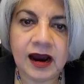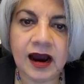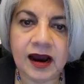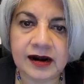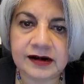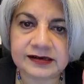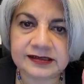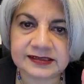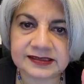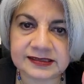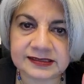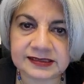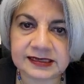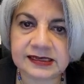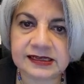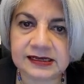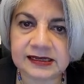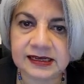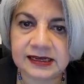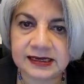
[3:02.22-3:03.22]
are
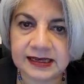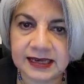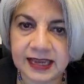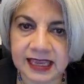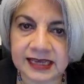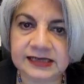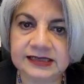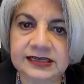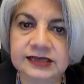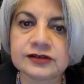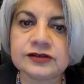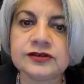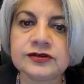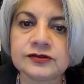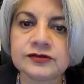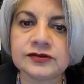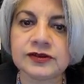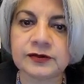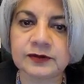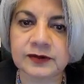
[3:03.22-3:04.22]
still connected
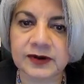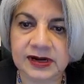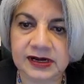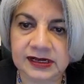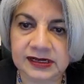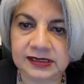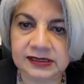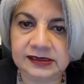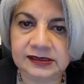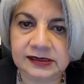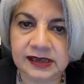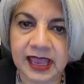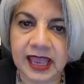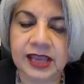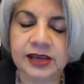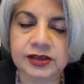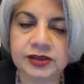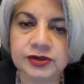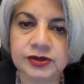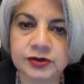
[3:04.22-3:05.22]
to the world
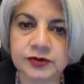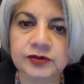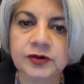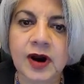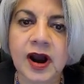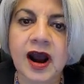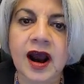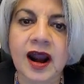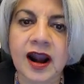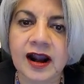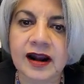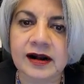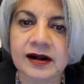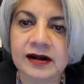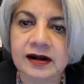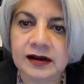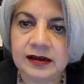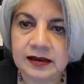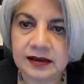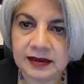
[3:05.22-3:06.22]
and you
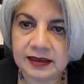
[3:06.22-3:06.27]
are